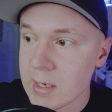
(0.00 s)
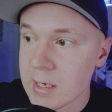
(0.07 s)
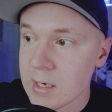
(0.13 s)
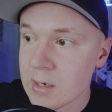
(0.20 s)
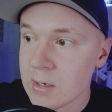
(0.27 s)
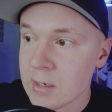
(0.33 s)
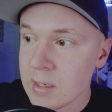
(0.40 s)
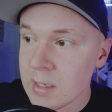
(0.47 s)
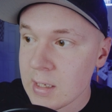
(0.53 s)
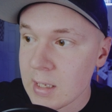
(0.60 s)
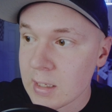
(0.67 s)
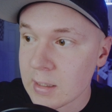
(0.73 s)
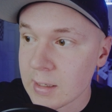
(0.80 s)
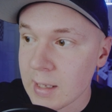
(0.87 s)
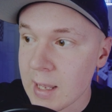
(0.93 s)
right here
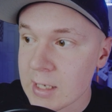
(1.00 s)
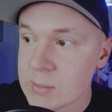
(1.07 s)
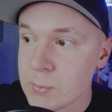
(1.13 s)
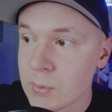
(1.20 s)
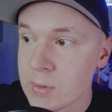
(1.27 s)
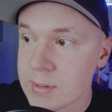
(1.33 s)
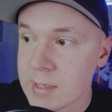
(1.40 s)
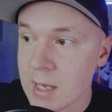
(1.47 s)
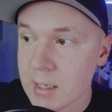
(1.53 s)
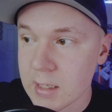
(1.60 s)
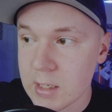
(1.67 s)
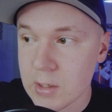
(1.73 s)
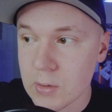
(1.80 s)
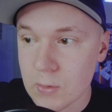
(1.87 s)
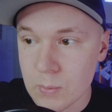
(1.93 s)
and click
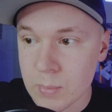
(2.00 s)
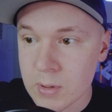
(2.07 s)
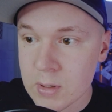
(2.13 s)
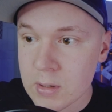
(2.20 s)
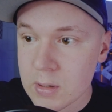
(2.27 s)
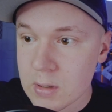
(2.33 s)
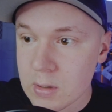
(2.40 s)
export.cube.